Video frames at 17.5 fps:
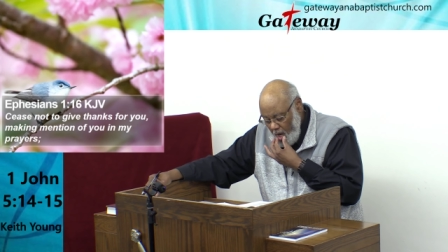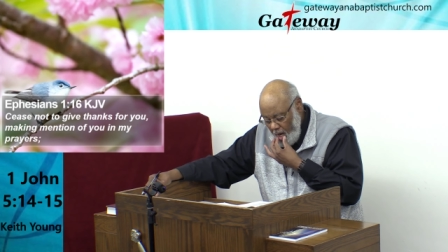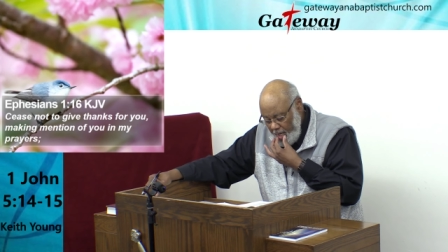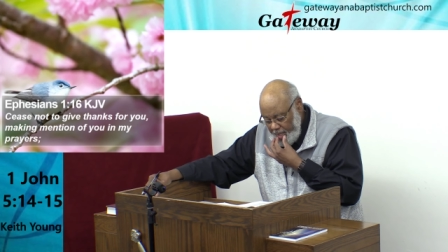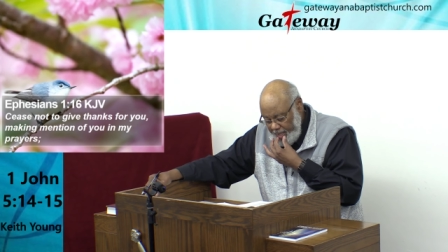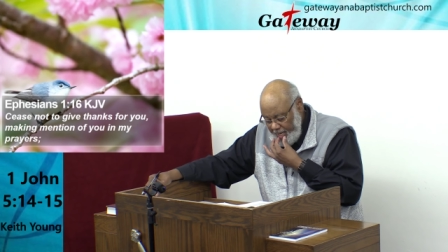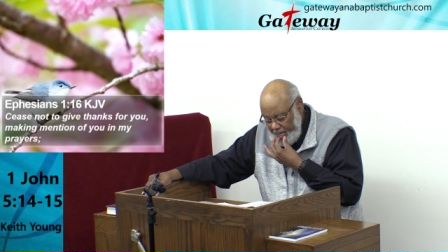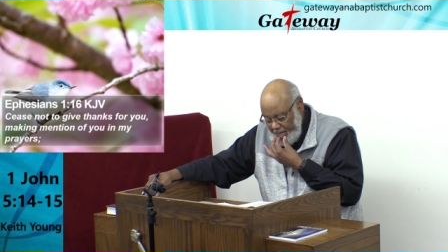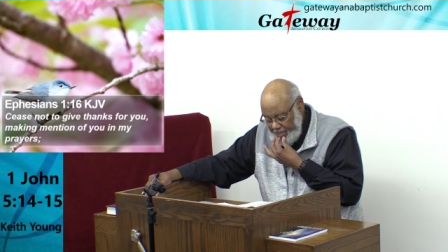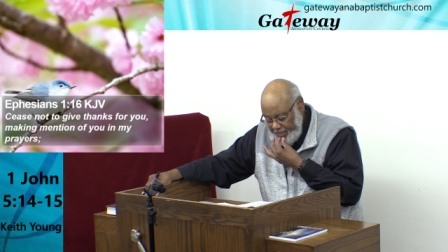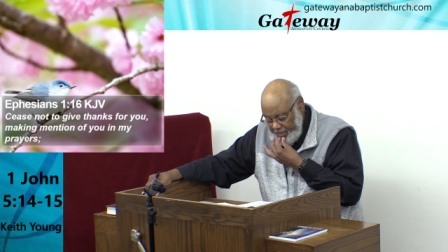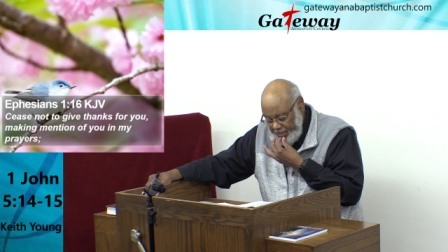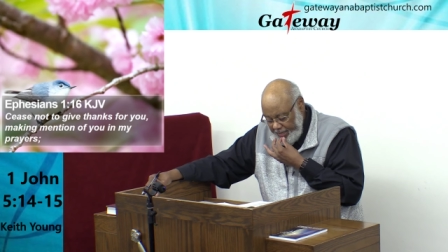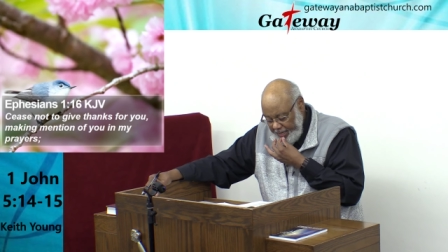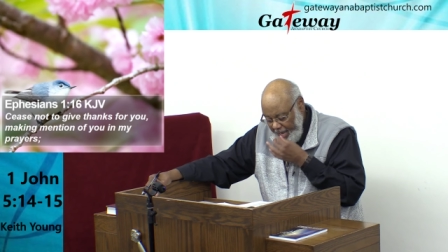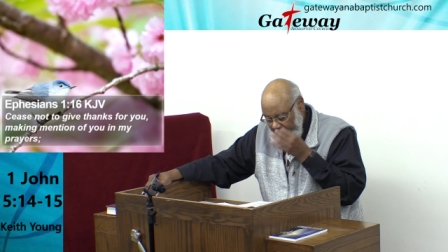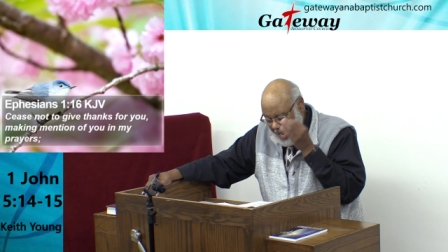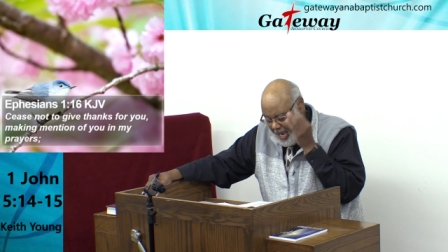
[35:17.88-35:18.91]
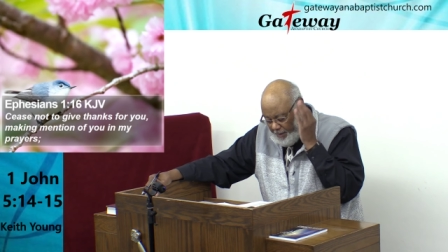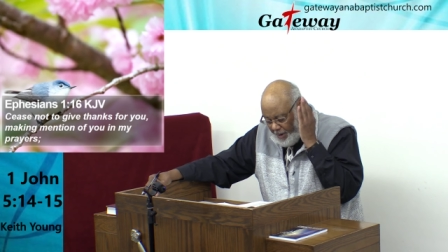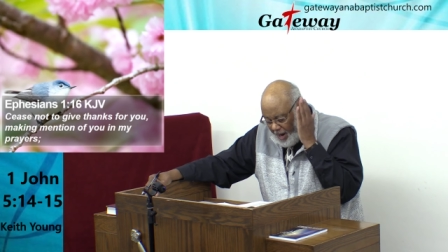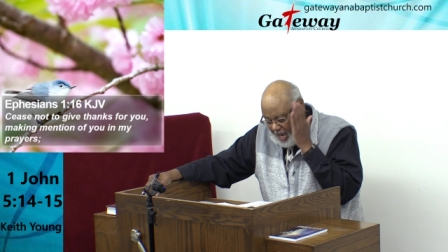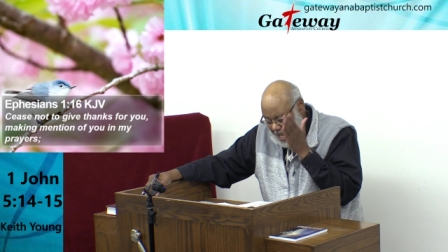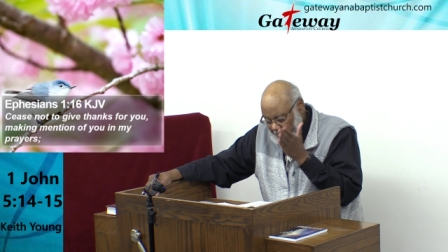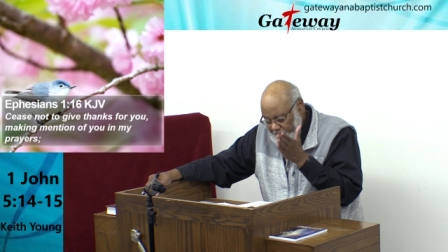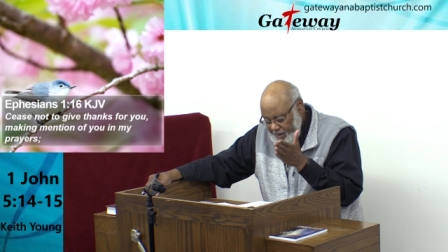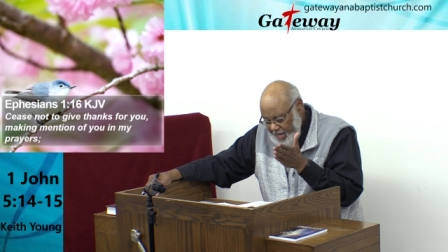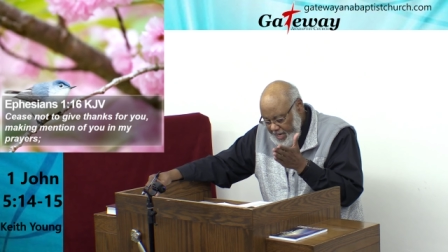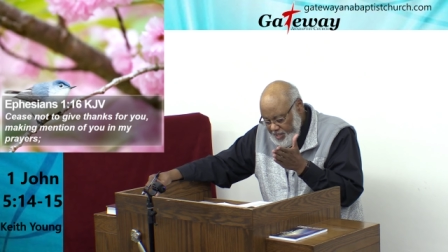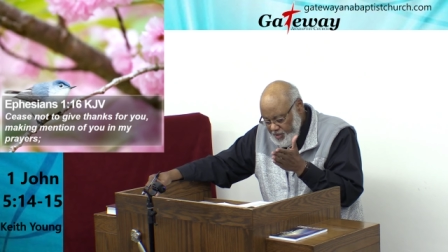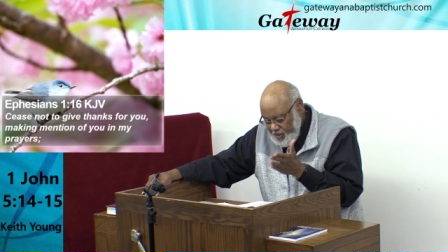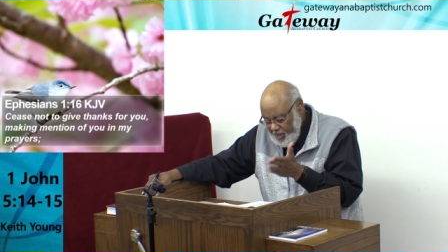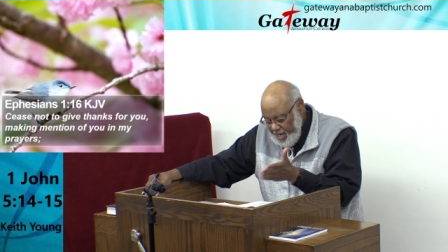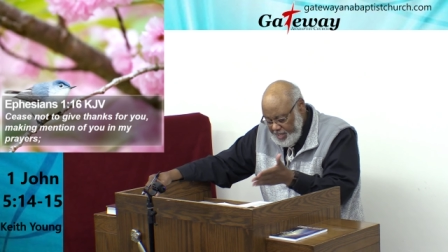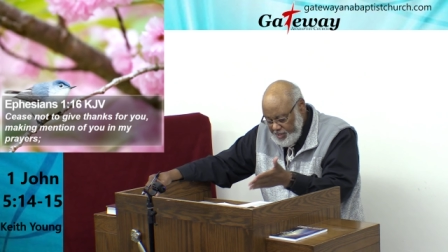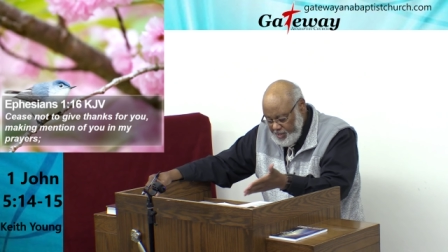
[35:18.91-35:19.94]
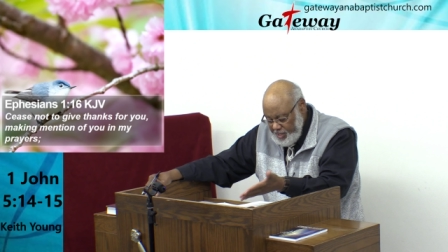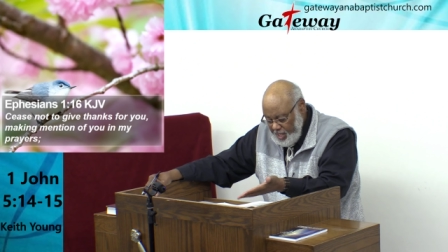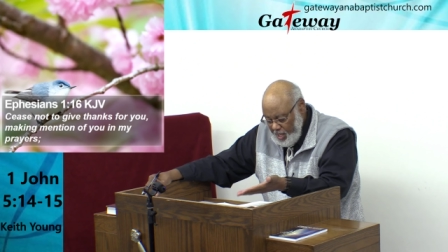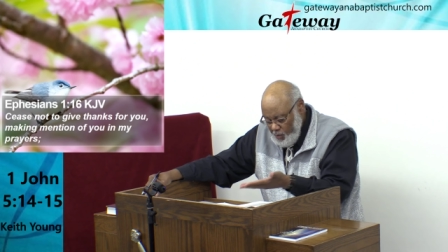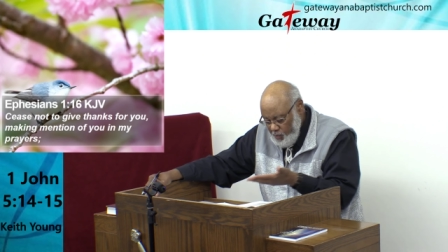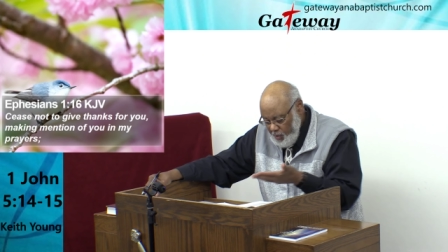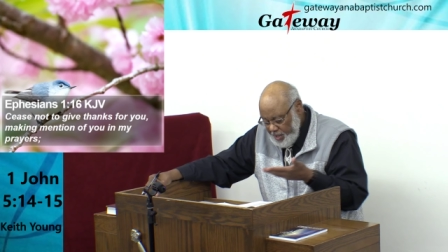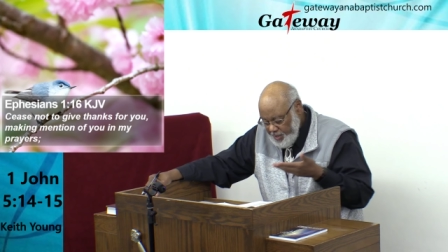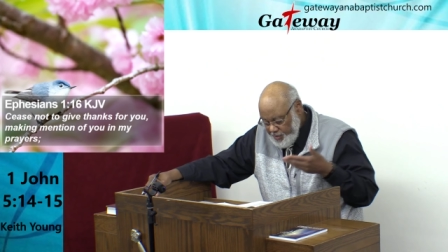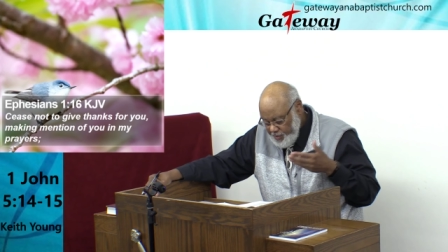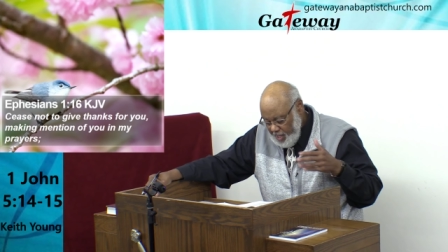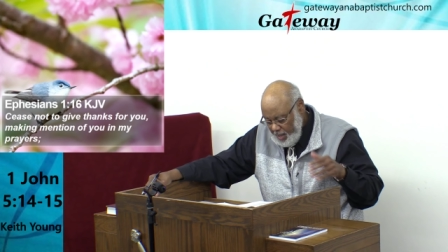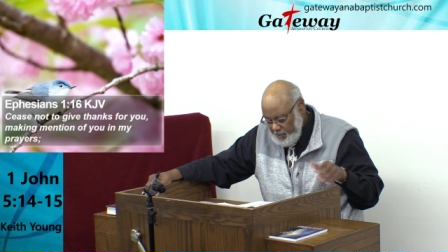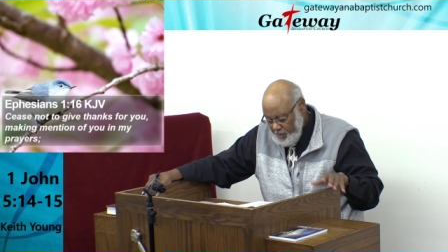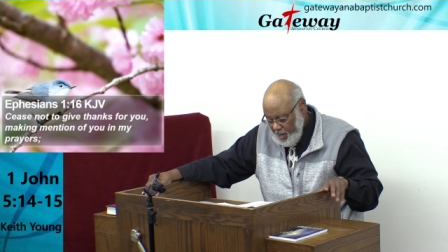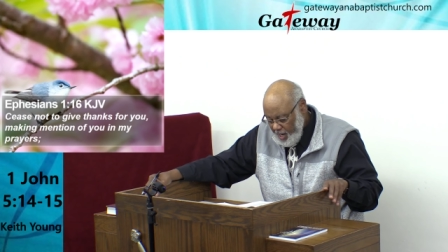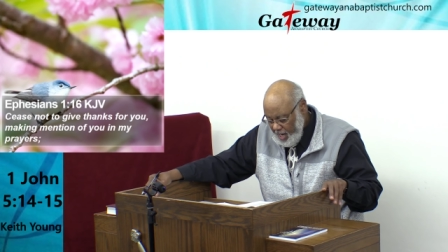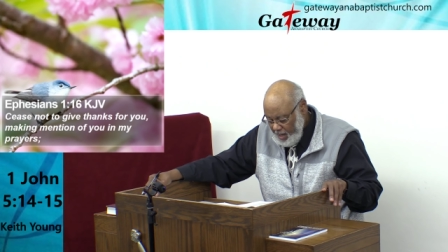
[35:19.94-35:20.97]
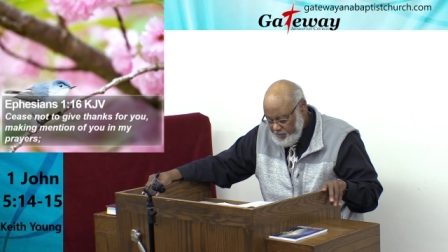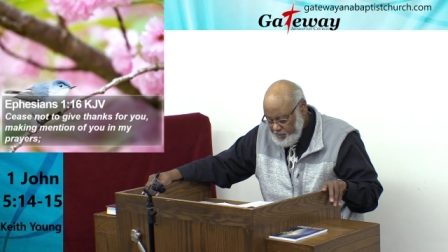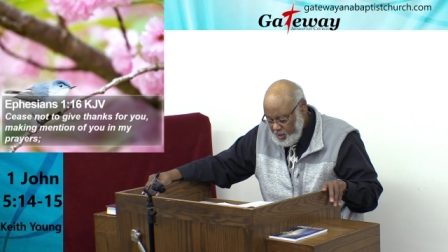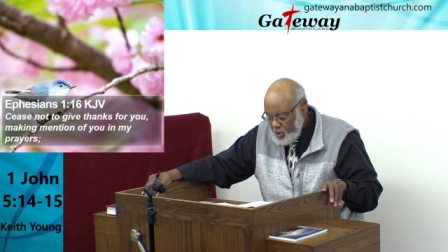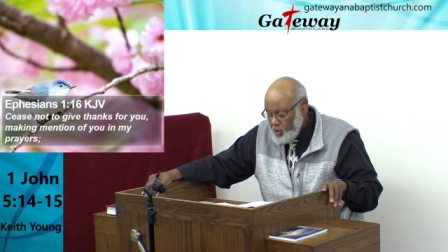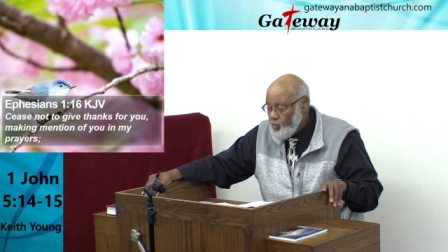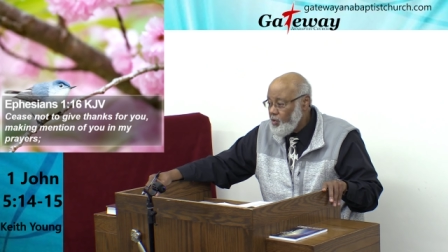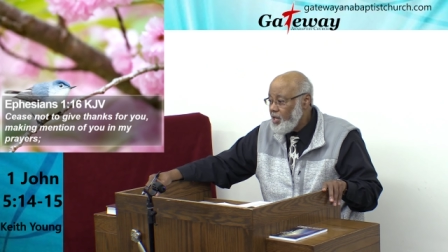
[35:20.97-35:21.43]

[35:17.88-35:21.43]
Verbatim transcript: And then uh, Abraham gets this, and then what does Abraham do?